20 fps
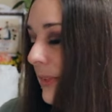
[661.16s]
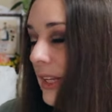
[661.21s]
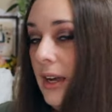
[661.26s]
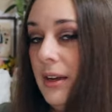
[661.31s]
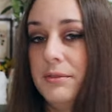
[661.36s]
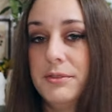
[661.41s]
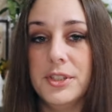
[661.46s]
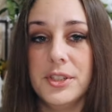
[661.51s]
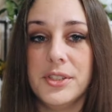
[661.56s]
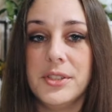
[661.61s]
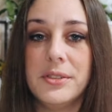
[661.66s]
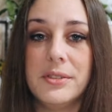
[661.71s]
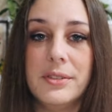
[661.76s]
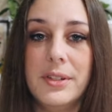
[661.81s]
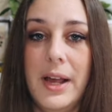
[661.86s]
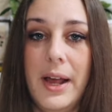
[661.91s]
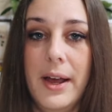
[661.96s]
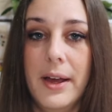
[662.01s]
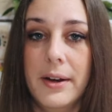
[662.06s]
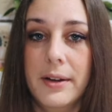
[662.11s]
I've just
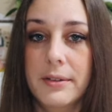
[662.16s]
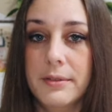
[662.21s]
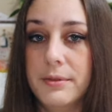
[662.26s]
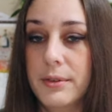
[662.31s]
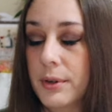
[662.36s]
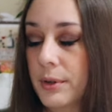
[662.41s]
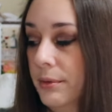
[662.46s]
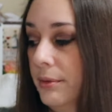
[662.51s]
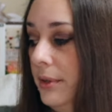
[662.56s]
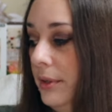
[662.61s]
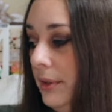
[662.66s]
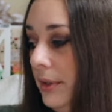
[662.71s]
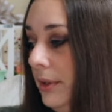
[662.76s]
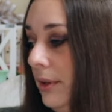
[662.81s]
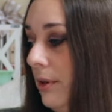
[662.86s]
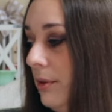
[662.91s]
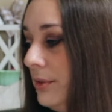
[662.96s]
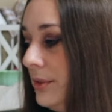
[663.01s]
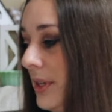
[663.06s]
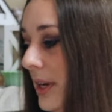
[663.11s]
had it for a really
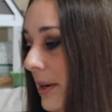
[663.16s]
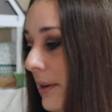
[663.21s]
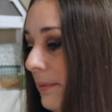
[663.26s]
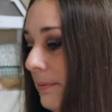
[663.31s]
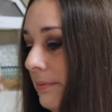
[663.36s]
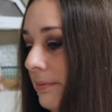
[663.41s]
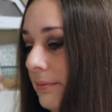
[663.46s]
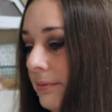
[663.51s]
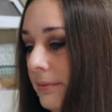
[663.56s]
long time.